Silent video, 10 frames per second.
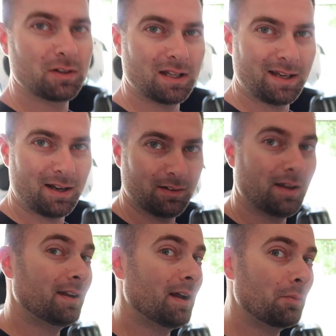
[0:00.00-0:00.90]
of a layout,
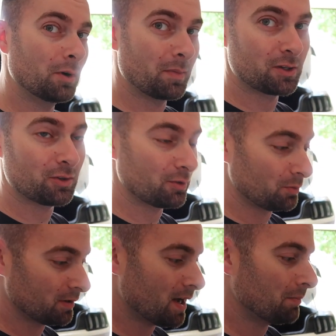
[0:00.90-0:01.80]
and I wanna make sure that
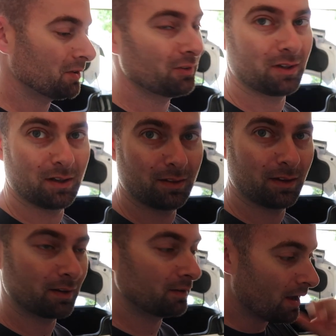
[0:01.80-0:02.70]
we're not missing
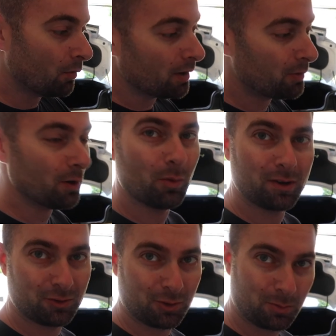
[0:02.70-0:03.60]
anything. That way we don't
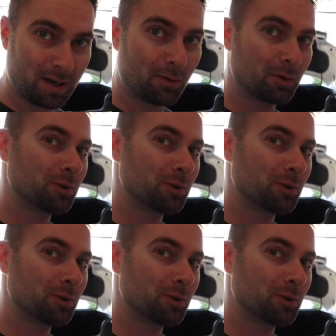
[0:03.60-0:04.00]
waste a 3-hour